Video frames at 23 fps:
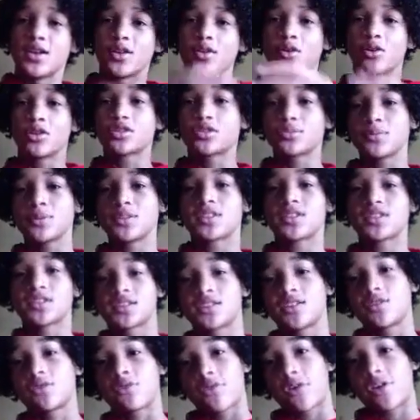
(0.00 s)
Ultimates is
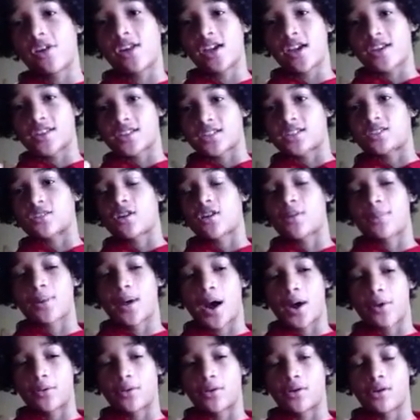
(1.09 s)
going to run out of star
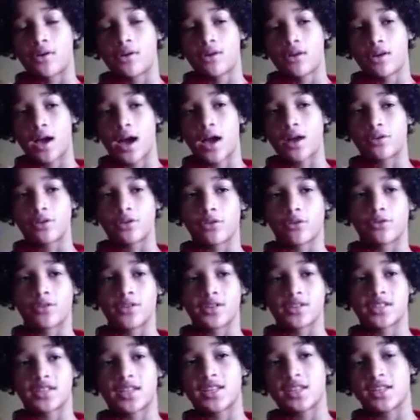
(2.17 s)
power. I don't know if I
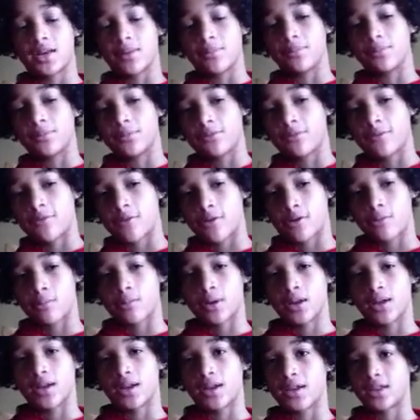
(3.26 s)
said that before,
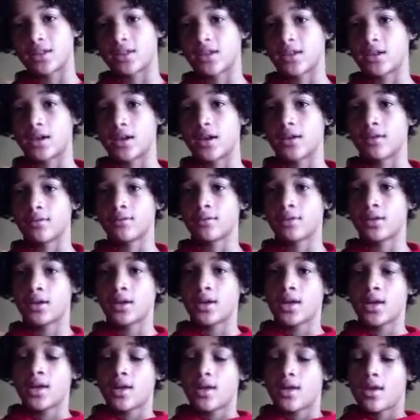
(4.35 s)
but I think I have.
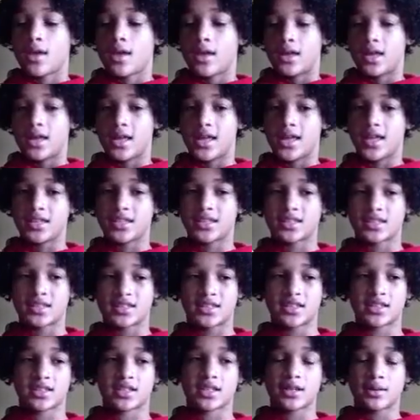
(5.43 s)
It's
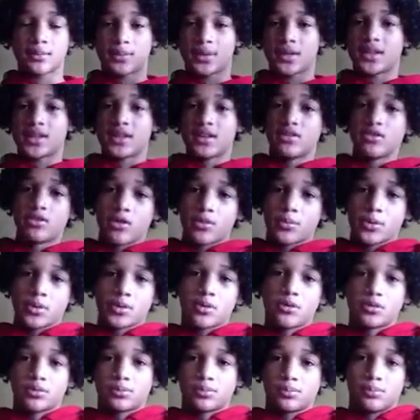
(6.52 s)
just going to be the
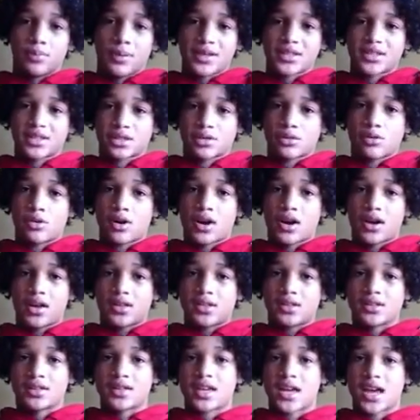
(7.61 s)
normal bench
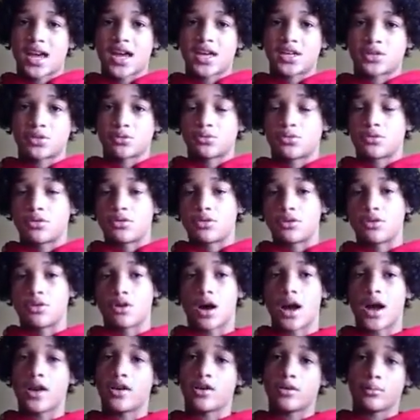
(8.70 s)
squad, casual,
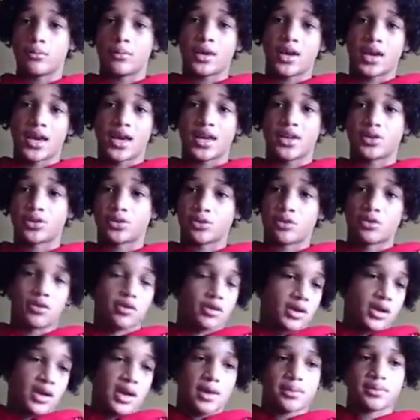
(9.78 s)
Iron Man,
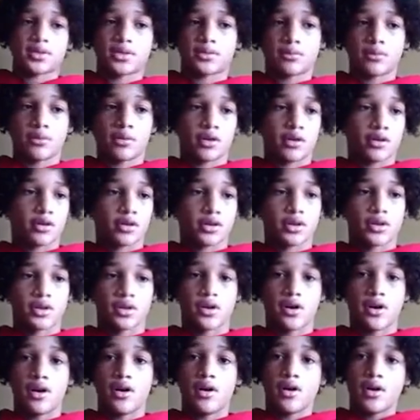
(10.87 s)
Thor, Captain
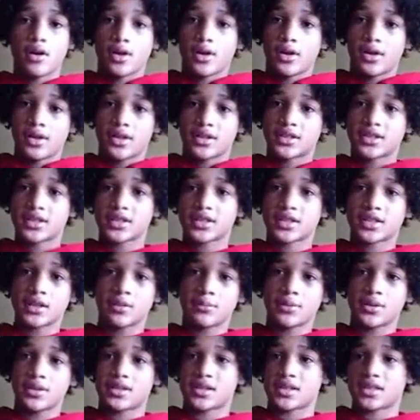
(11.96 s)
America. It's just going
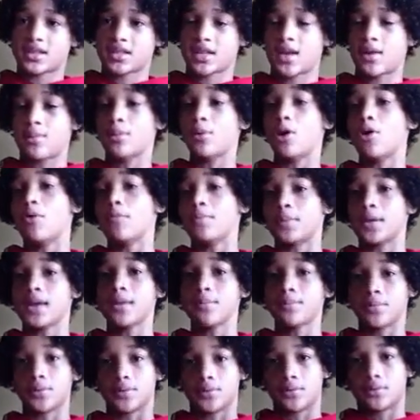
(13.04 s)
to be the same old
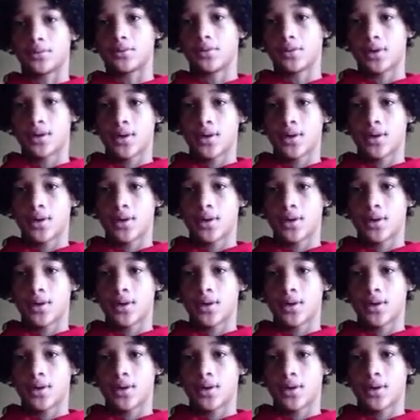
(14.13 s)
people.